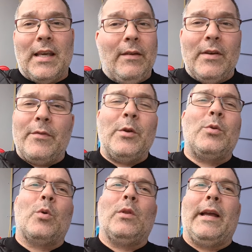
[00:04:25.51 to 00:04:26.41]
Even if you
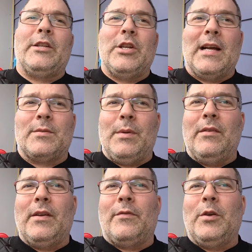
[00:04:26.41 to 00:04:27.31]
don't like Jasmy,
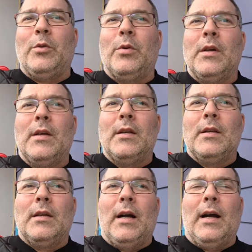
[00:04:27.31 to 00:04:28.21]
even if you,
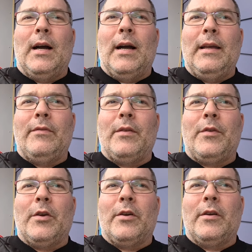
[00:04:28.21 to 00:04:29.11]
uh, even
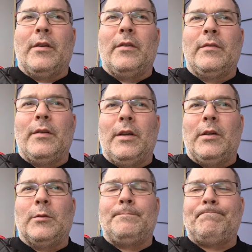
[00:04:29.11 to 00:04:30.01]
if you're, you
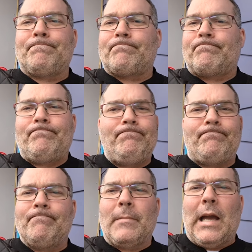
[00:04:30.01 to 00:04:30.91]
know,
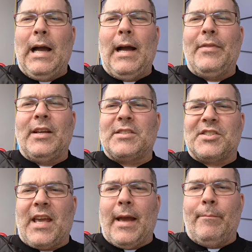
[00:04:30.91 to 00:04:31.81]
uh, I think
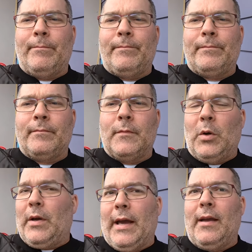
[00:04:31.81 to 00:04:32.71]
it's a scam.
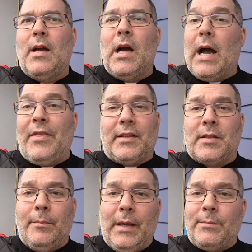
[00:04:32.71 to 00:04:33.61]
Okay, I think
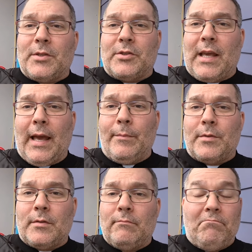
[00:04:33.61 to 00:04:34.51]
some memes are
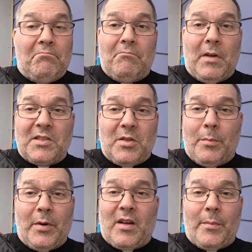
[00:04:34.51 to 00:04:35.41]
scams. I'll still
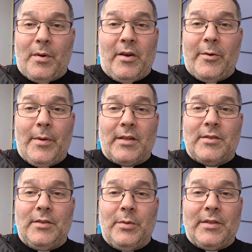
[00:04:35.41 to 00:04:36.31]
put a couple hundred
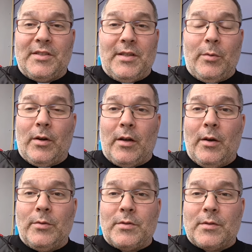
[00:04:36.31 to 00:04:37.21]
bucks into it to see where it
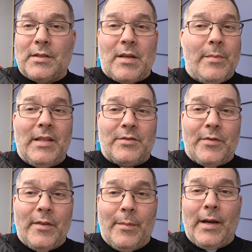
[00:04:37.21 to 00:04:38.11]
goes because I'm in this
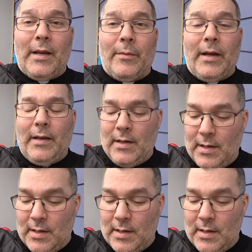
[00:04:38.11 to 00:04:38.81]
for the money, right?